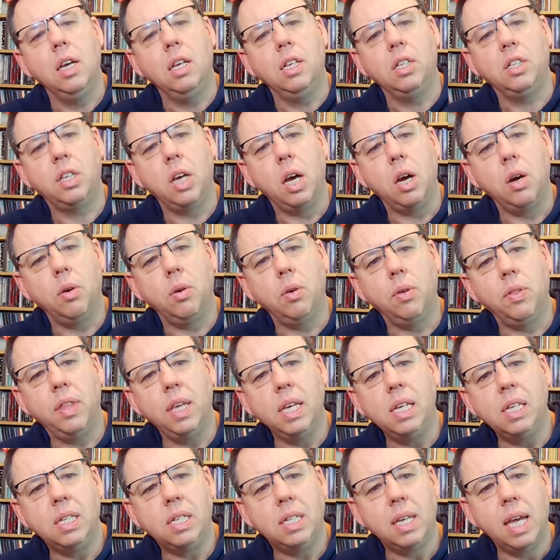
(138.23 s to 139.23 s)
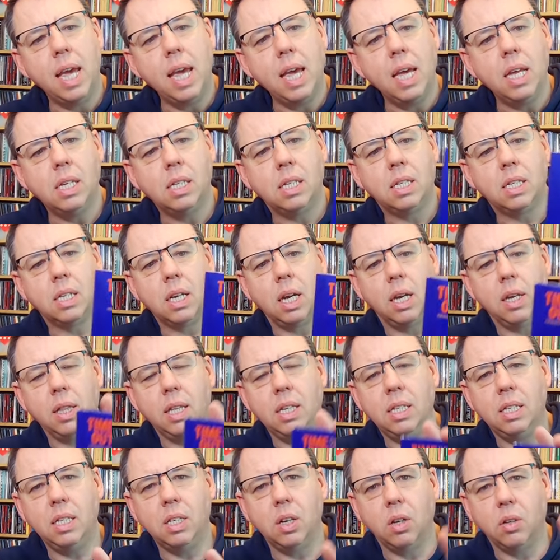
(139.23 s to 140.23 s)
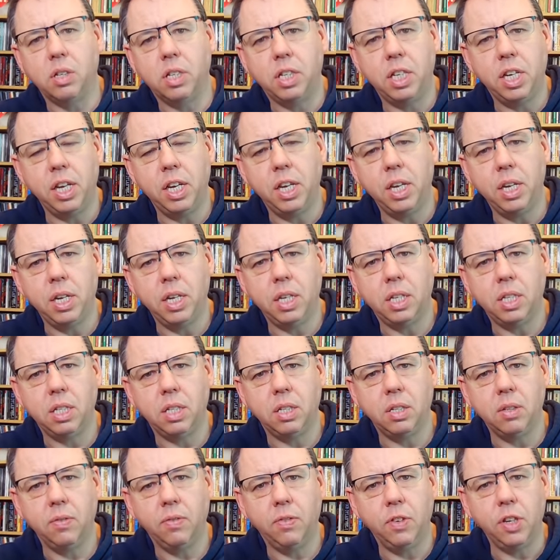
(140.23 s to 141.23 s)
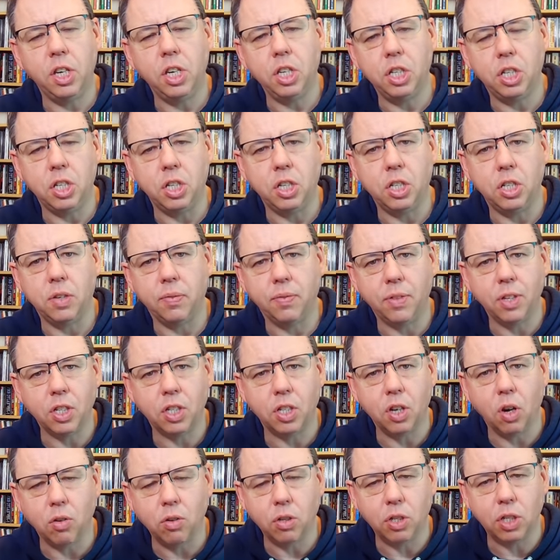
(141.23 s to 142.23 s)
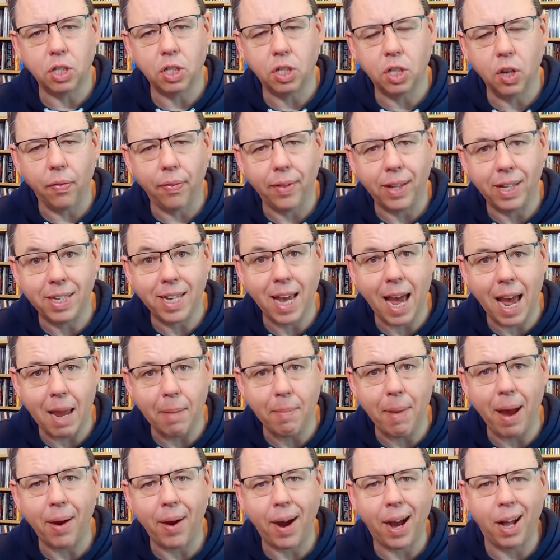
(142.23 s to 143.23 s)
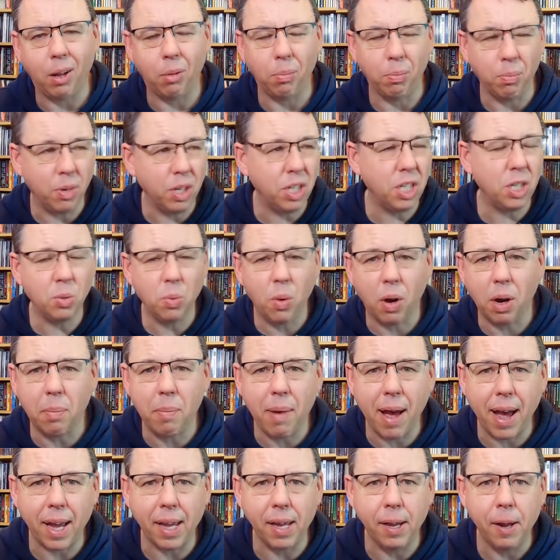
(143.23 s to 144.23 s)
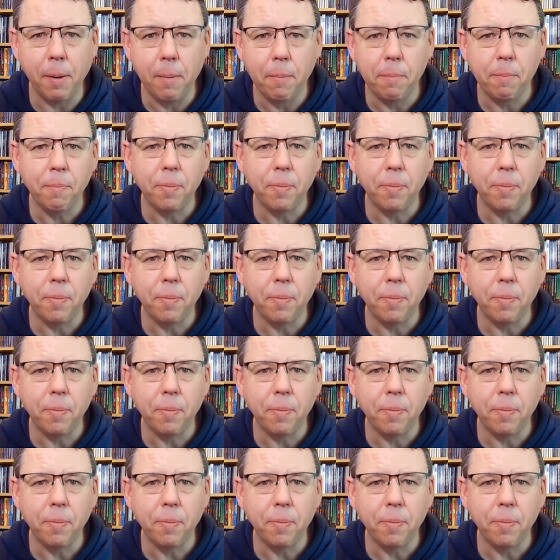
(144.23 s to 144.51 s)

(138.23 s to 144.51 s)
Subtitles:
So this is alternate versions of the songs that's on the Time Out album, which is one of my